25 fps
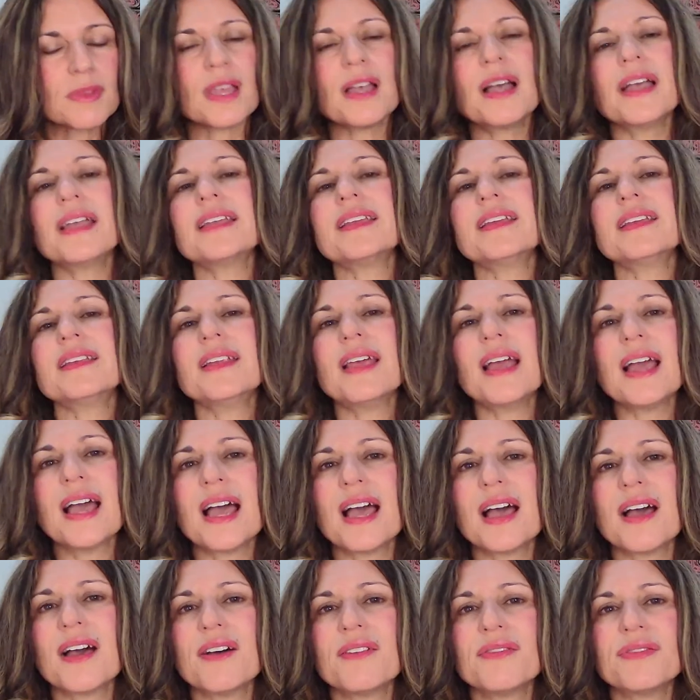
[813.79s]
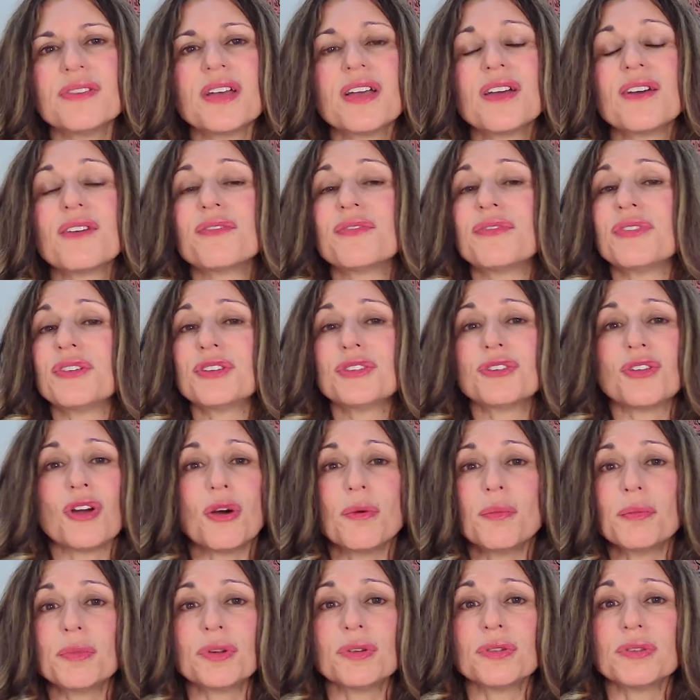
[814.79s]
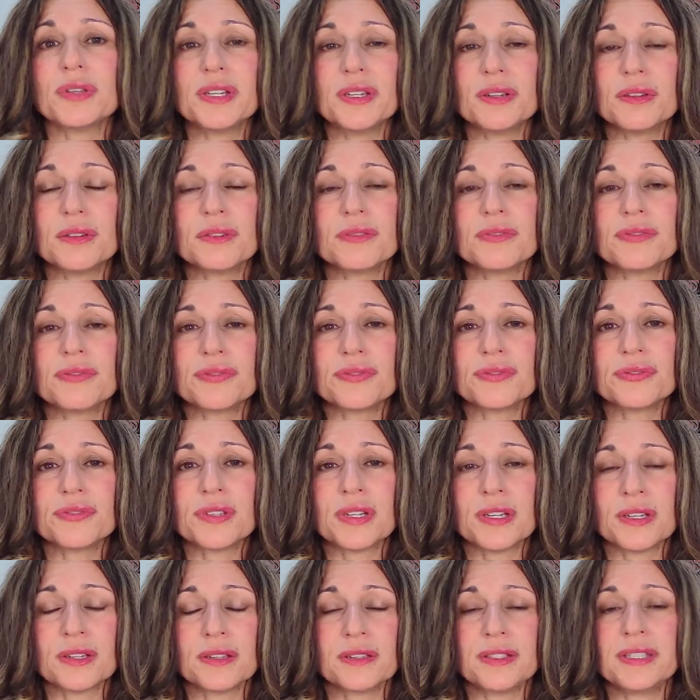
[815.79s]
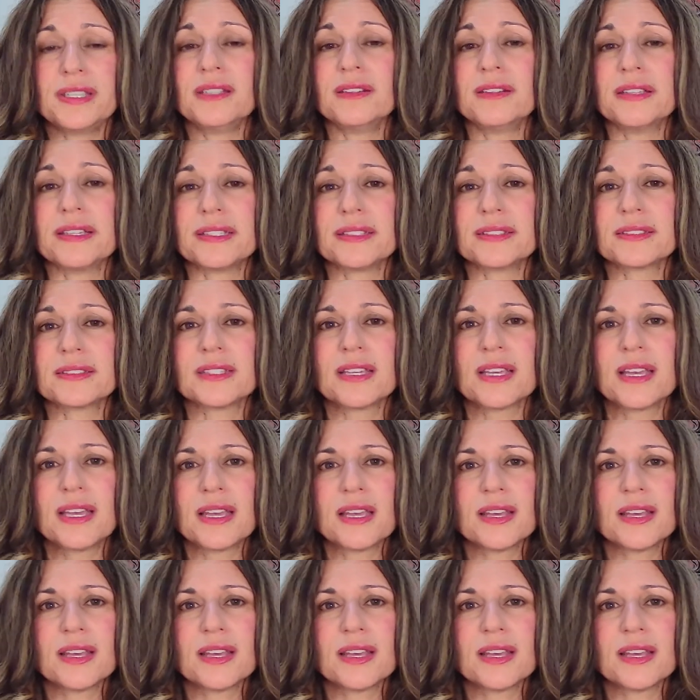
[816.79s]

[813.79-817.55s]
I can have phenomenal healings.